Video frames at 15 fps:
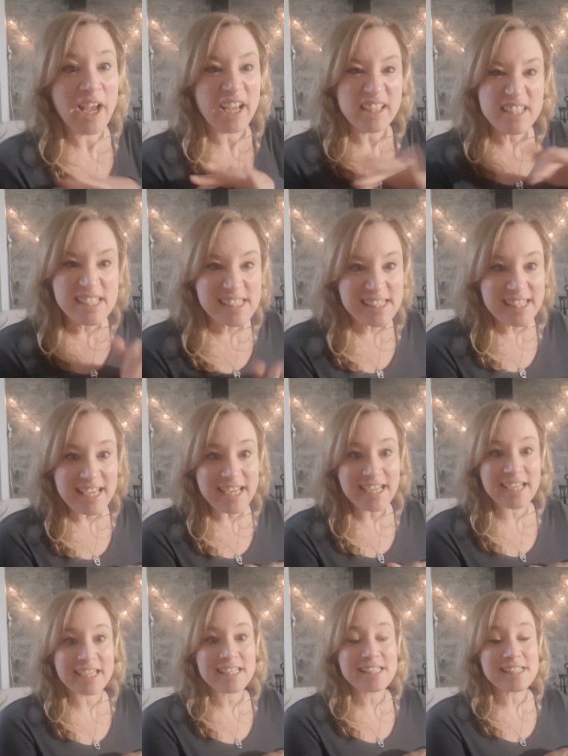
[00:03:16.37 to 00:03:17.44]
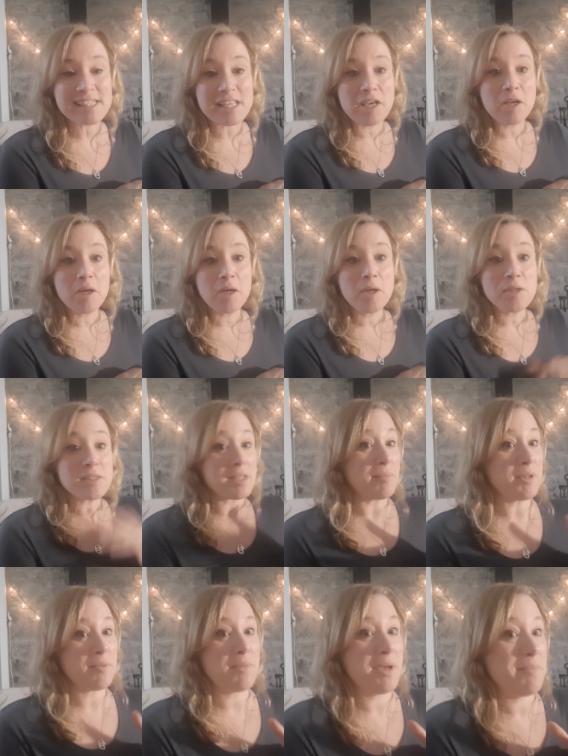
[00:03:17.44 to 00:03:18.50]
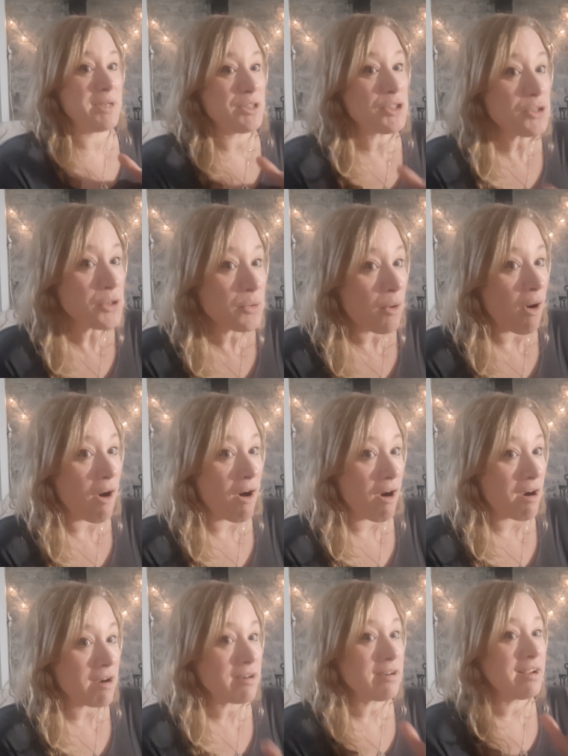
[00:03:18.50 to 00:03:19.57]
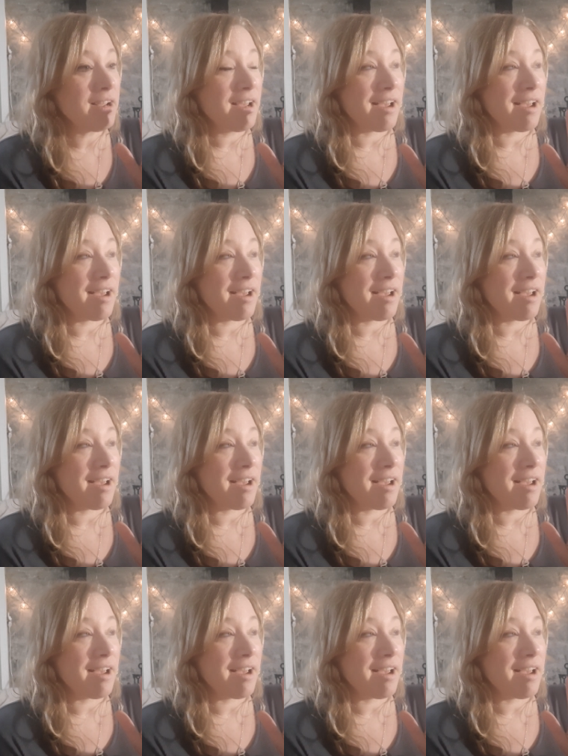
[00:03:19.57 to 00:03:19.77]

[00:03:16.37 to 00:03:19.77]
And these things, some of them might be too hard,